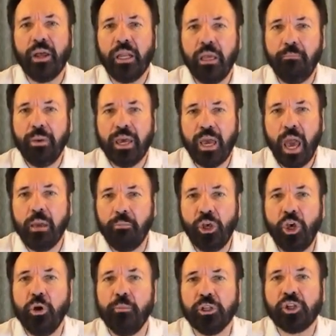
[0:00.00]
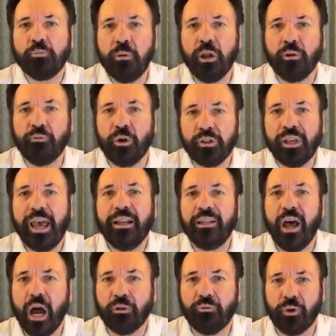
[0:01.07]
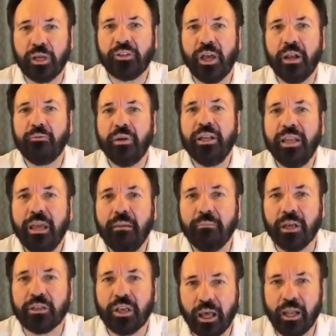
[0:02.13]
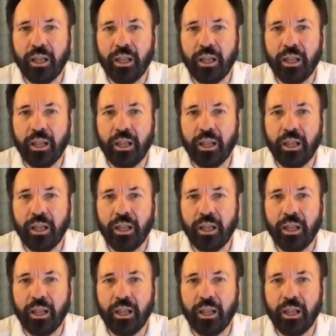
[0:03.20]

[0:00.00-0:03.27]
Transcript: that he became human spirit for us and died for us and redeemed us.